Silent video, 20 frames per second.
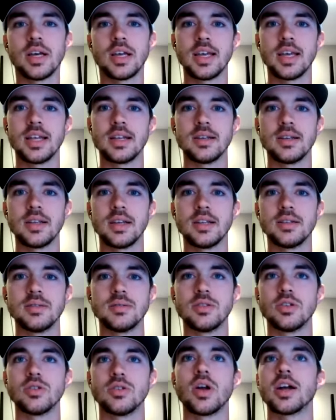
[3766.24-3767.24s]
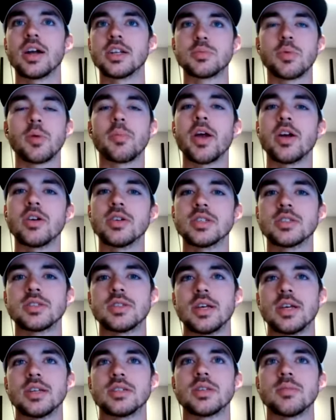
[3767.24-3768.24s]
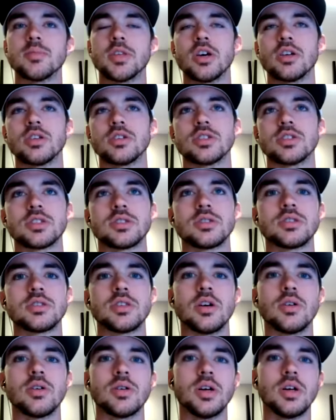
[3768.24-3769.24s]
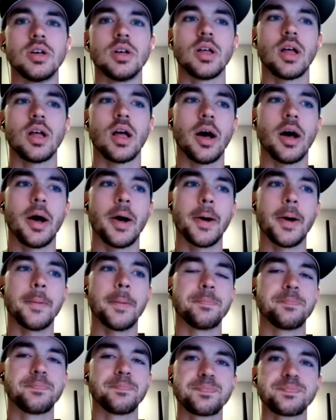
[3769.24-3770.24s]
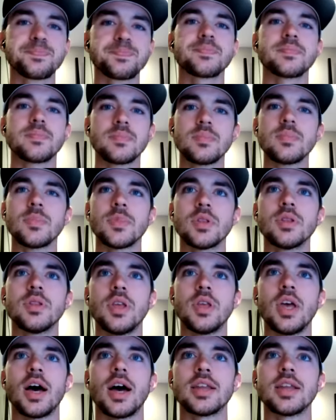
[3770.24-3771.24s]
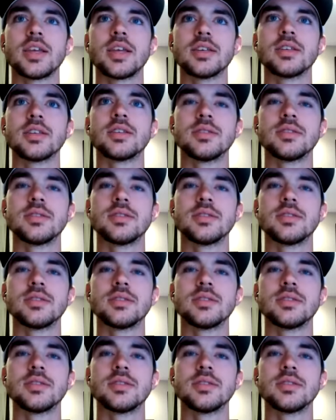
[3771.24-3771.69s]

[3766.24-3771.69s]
it it they're not as prepared as as some of the others. So um yeah, yeah think- one of